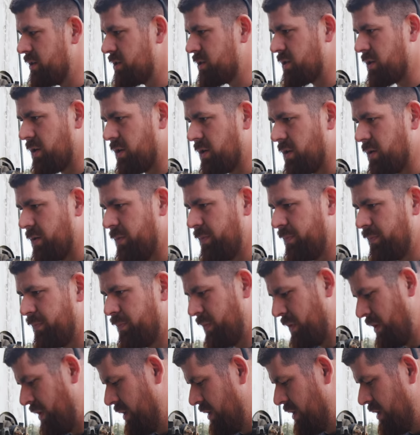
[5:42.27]
So
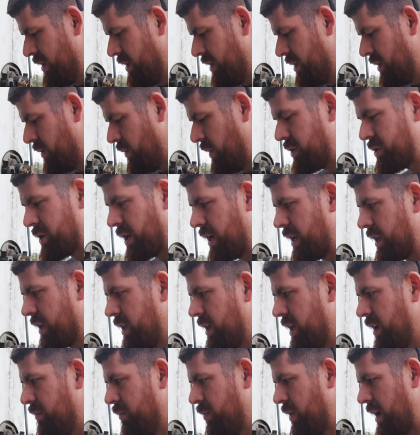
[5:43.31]
we try to
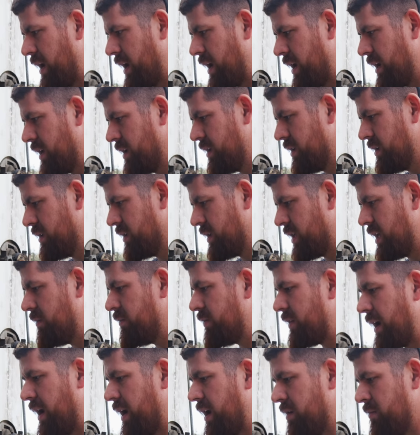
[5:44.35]
keep that
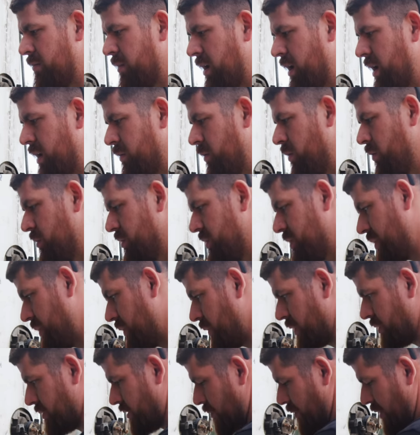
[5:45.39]
in mind when we're
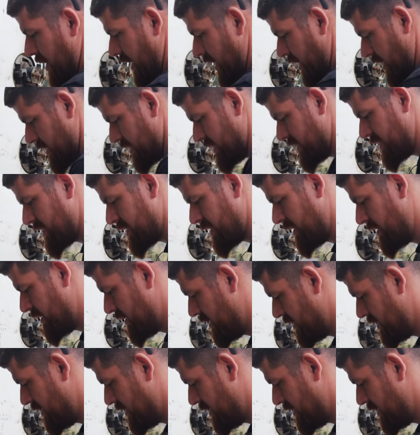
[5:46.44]
doing repairs.